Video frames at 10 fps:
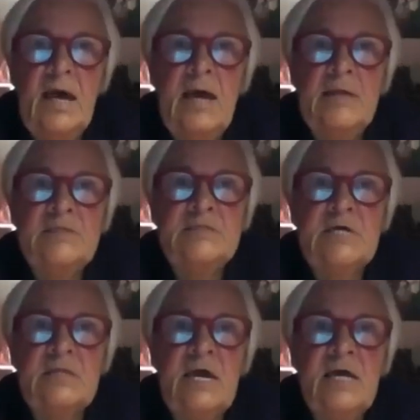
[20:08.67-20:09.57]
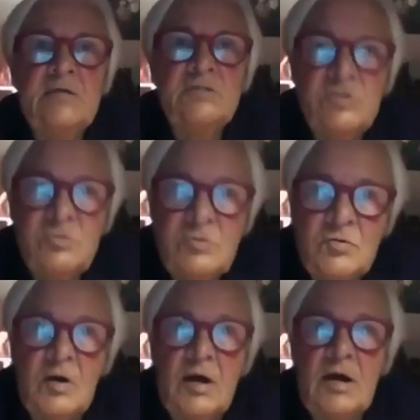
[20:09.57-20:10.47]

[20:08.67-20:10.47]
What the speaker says: And there too,